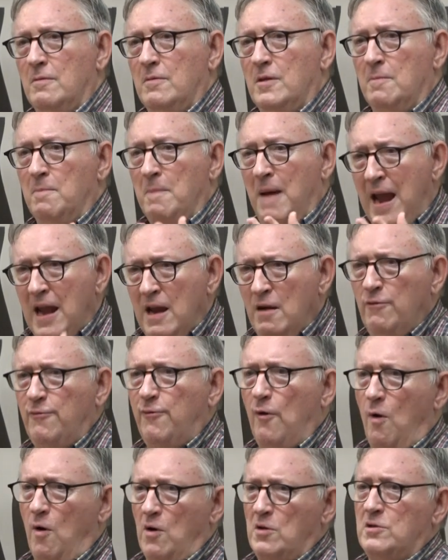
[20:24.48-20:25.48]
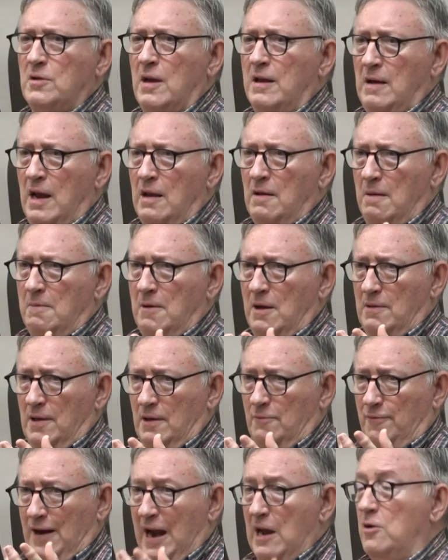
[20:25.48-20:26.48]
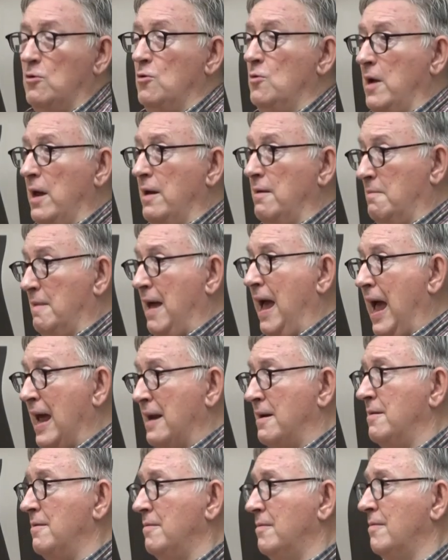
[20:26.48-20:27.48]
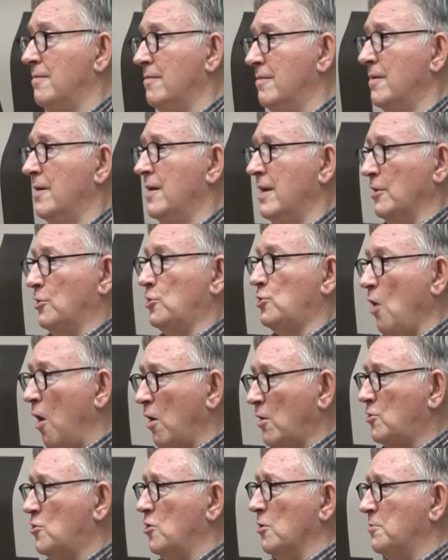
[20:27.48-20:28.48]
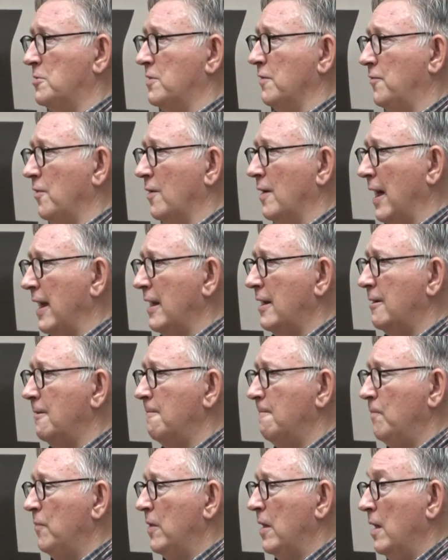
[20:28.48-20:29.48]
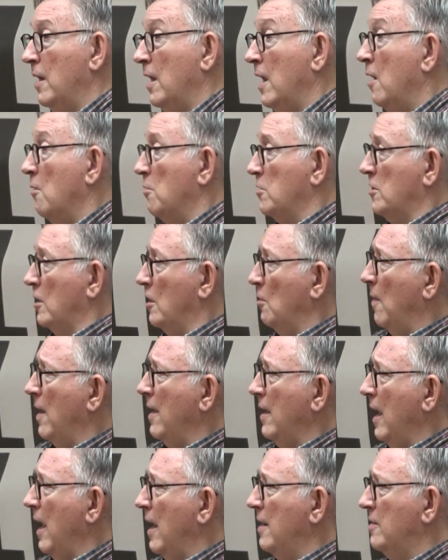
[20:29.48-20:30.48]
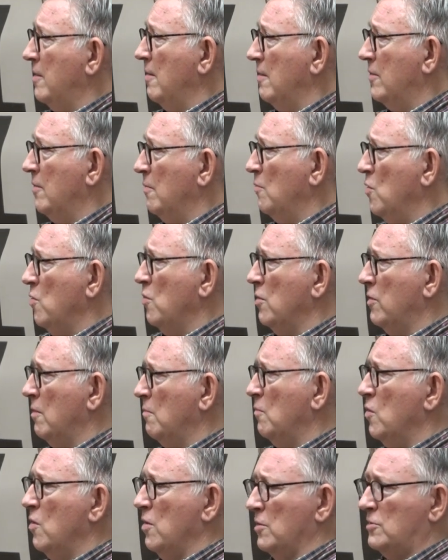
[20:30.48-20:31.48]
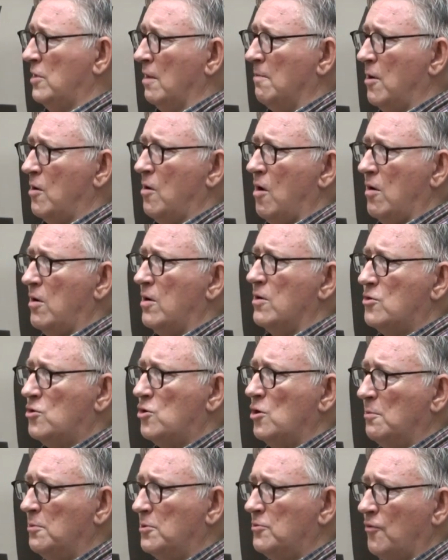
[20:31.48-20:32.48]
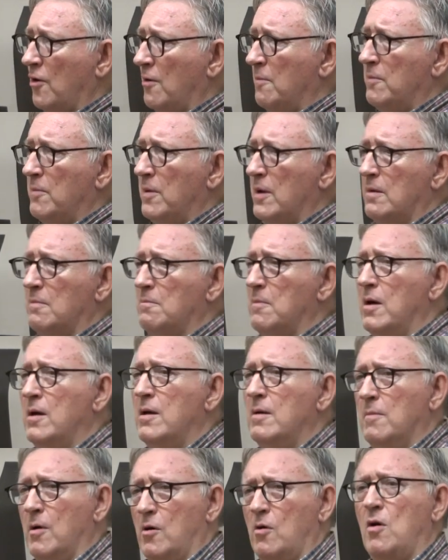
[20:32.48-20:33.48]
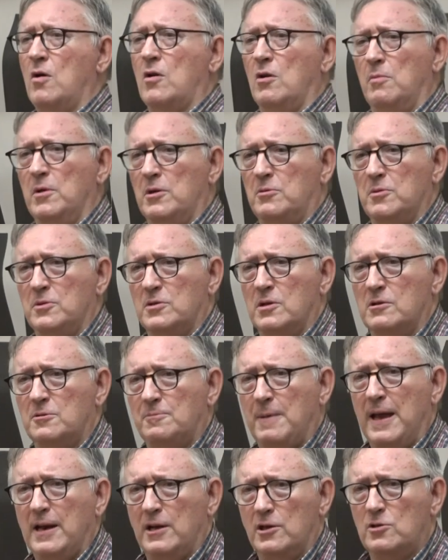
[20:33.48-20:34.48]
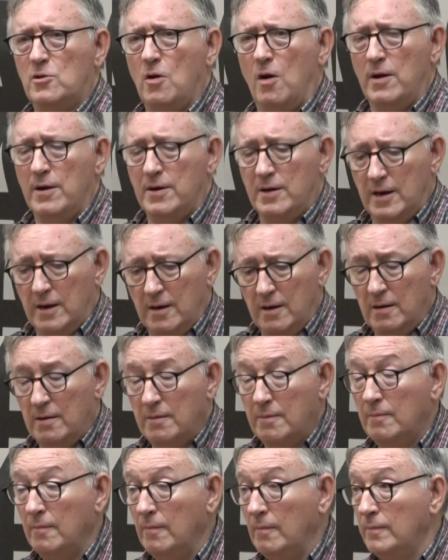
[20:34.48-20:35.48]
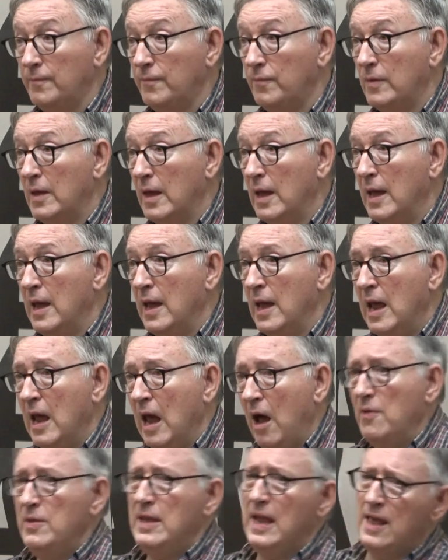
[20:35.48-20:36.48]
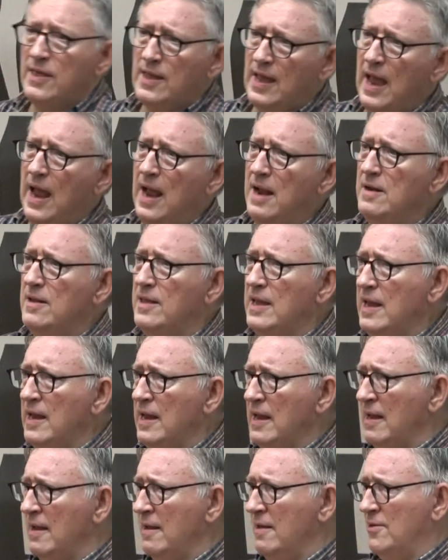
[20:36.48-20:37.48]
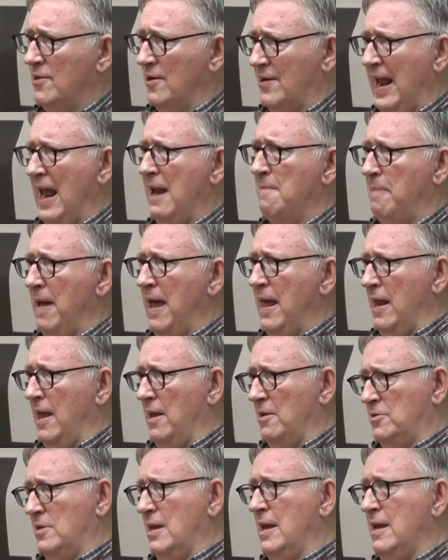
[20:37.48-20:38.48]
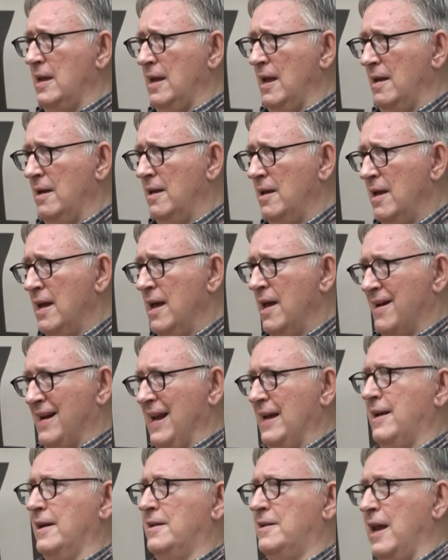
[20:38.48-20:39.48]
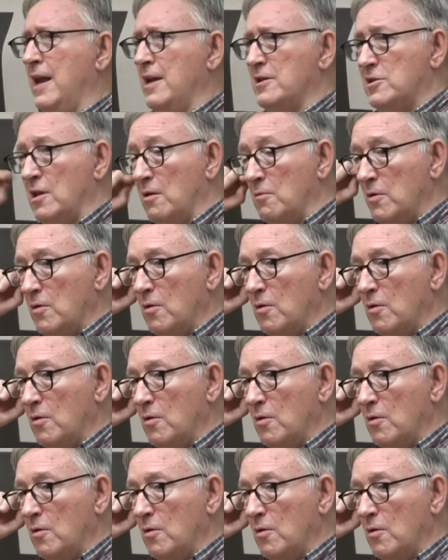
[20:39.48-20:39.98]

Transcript: the main force that Franco had, his shock troops, if you like, was on the one hand the Moors, the Moroccan troops from Morocco, which was a Spanish colony. On the other hand, the Red Berets, the Requetés, they were